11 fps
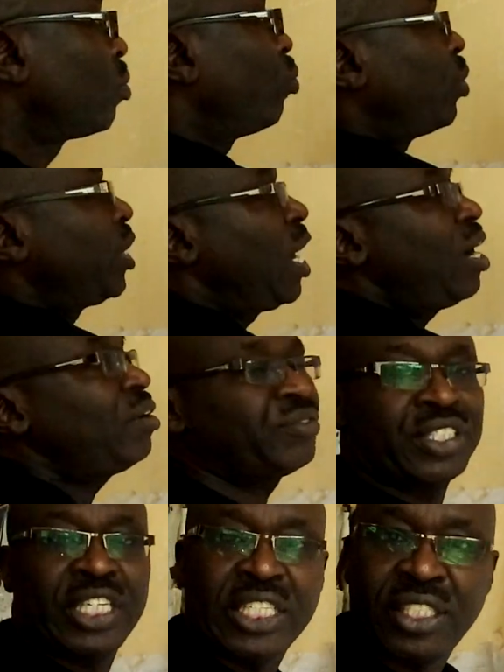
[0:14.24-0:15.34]
We have
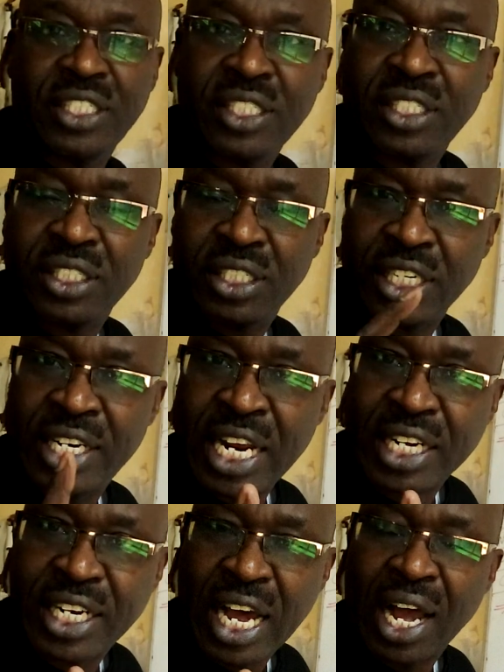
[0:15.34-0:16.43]
this
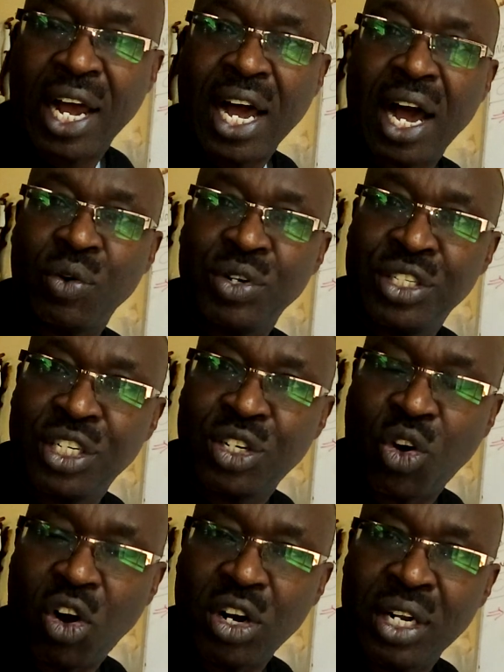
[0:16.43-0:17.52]
data. How is it
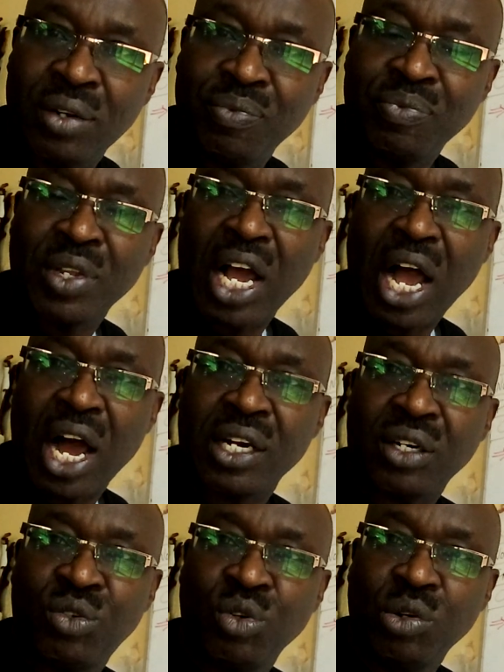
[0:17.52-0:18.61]
called?
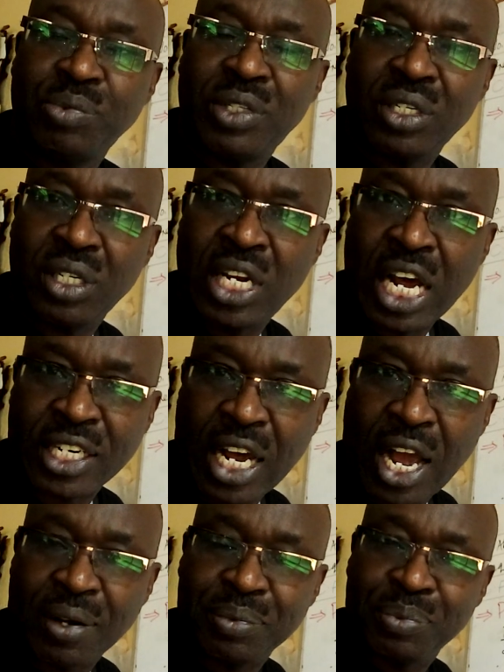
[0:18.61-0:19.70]
Ungrouped data.
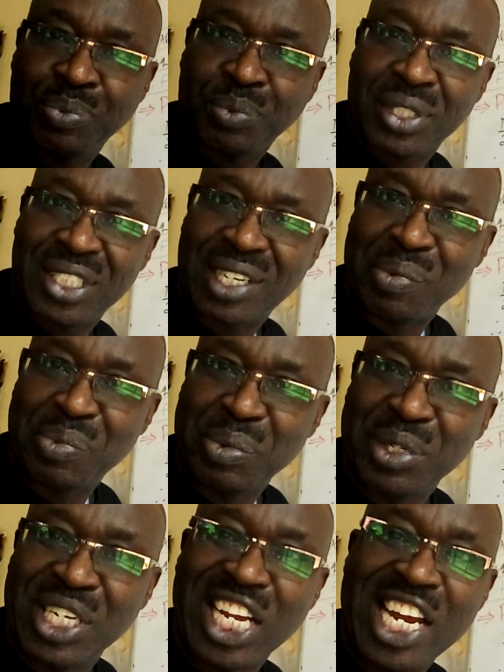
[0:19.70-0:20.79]
Some people
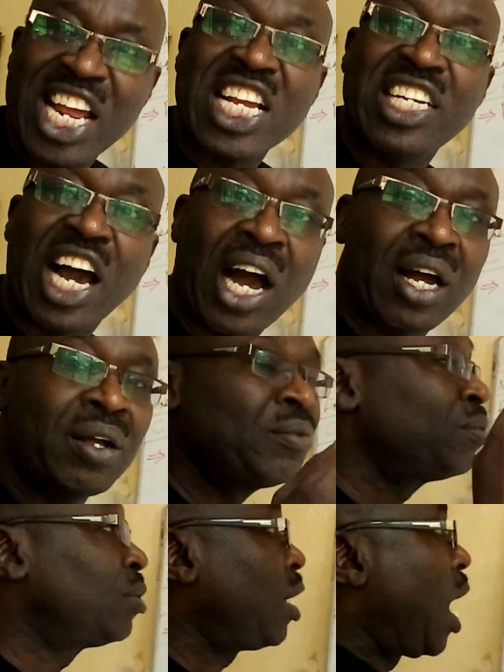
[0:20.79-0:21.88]
say data.
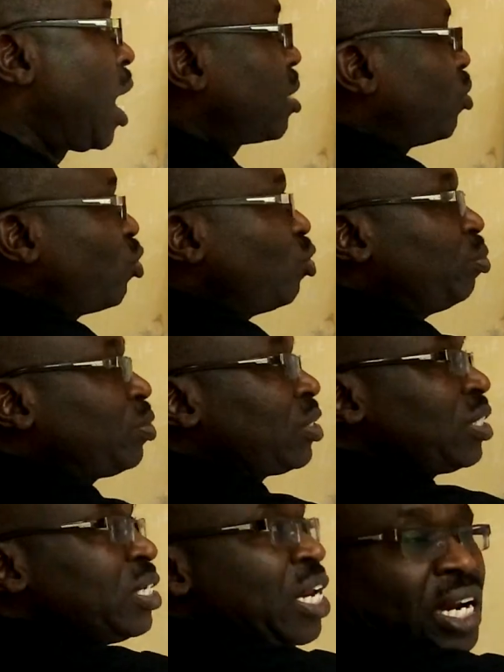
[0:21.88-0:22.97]

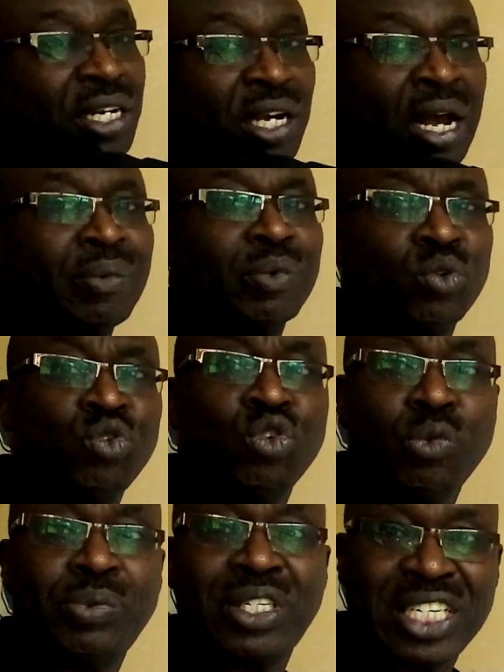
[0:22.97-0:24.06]
Ungrouped data.
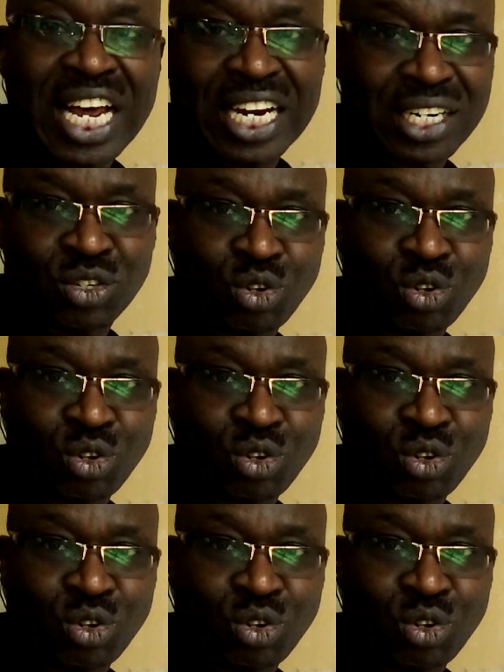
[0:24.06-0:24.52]
Grouped data.